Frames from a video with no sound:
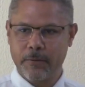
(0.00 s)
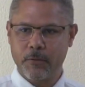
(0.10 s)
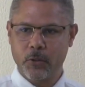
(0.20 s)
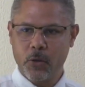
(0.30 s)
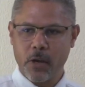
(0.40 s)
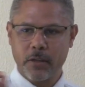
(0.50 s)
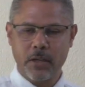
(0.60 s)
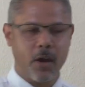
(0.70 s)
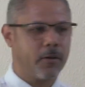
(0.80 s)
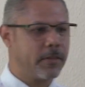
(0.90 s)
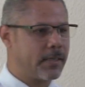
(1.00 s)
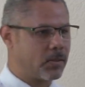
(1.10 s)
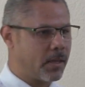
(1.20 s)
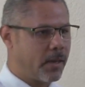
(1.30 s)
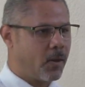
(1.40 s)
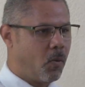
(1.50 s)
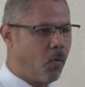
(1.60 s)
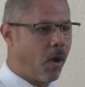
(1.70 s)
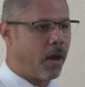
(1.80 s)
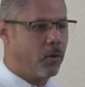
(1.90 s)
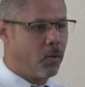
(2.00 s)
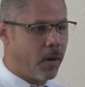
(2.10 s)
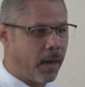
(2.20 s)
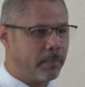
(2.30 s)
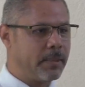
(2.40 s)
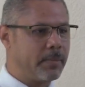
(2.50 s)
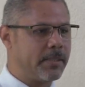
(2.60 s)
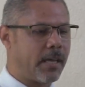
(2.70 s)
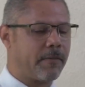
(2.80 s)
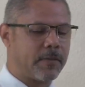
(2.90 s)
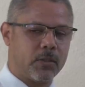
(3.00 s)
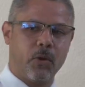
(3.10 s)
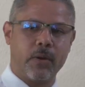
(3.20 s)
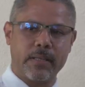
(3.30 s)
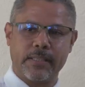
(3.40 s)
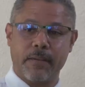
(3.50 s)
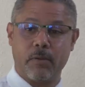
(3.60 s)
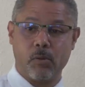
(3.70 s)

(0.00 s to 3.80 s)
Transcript: if you do not know this one who humbled himself as Lord and Savior,